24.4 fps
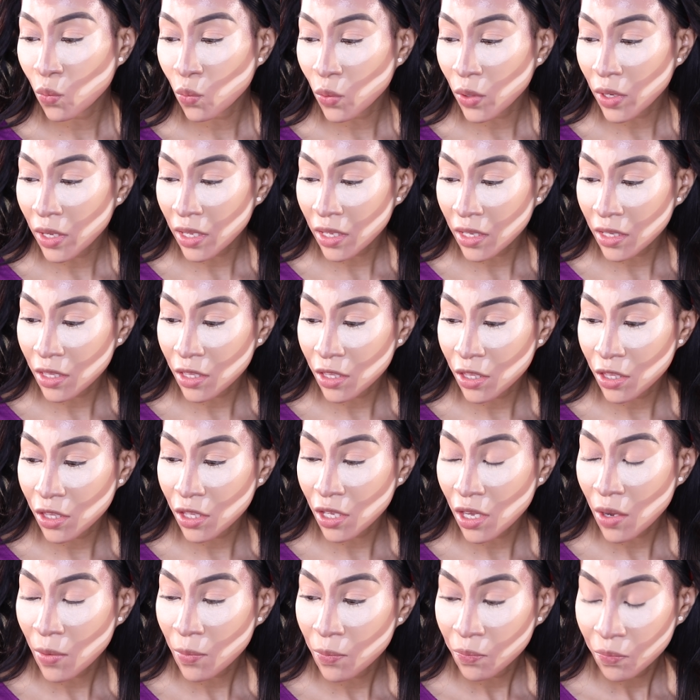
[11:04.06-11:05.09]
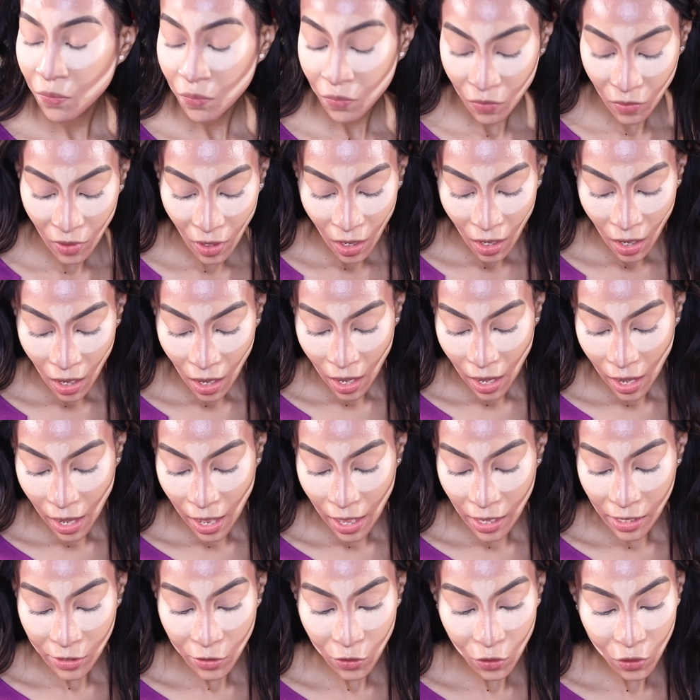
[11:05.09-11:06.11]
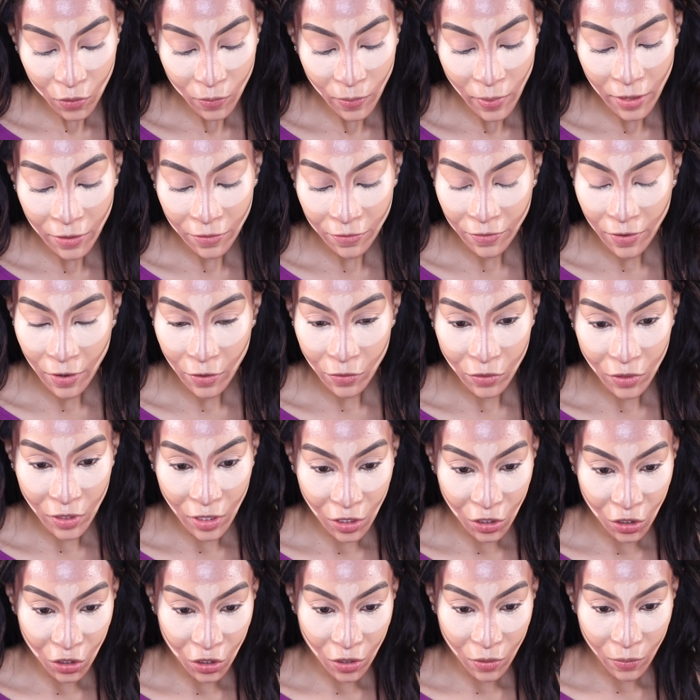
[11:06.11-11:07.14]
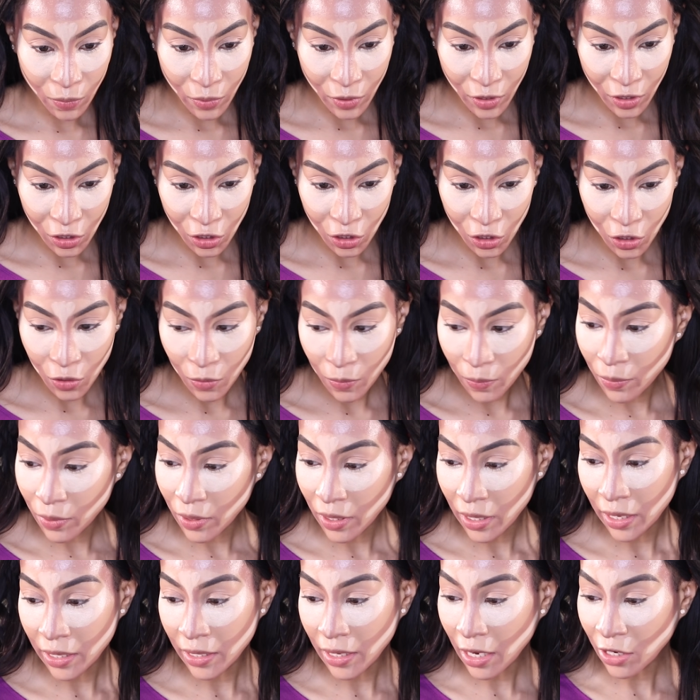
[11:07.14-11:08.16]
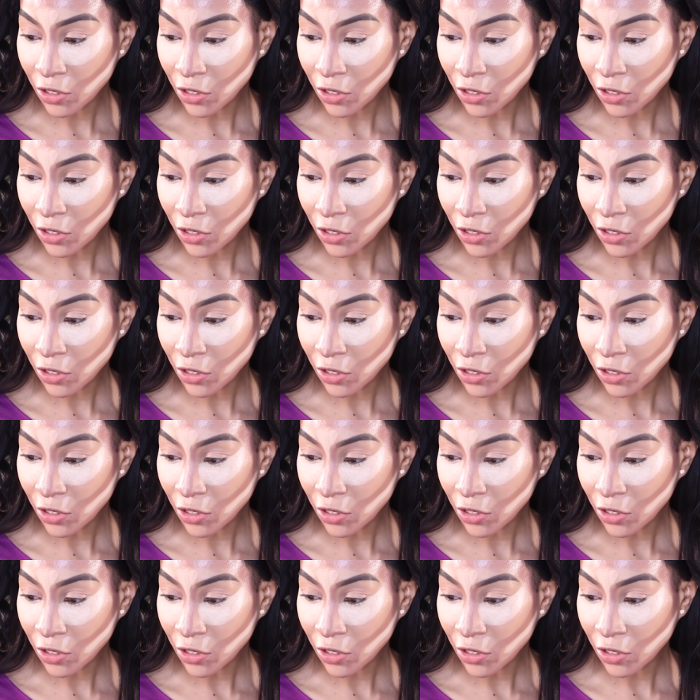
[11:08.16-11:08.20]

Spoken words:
with, I'll use my foundation brush to blend.